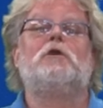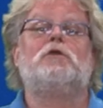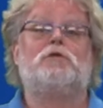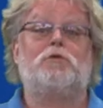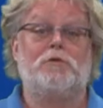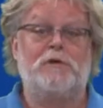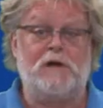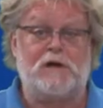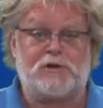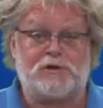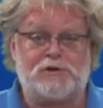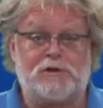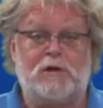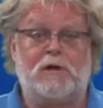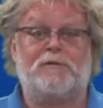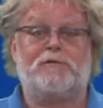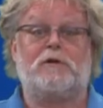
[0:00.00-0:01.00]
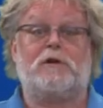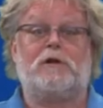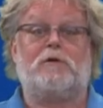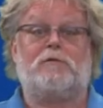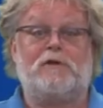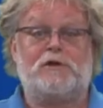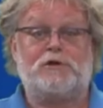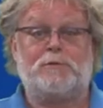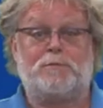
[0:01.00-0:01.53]
Two years after the
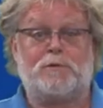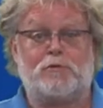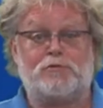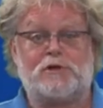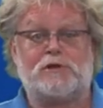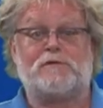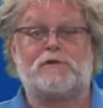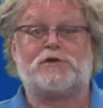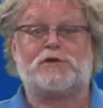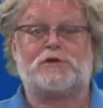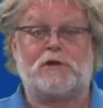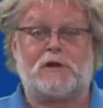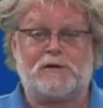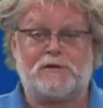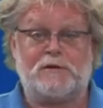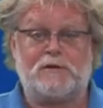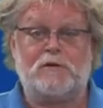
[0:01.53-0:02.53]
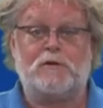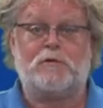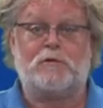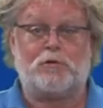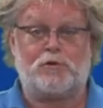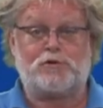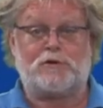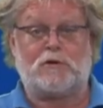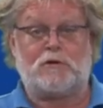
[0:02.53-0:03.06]
innovation process was started,
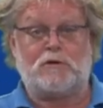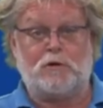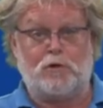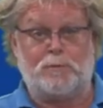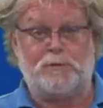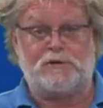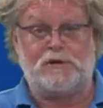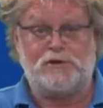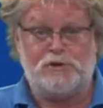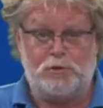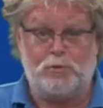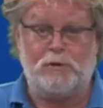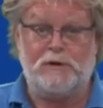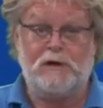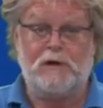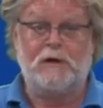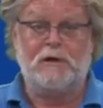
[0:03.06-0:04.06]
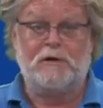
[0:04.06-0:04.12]
Oscar opened his newly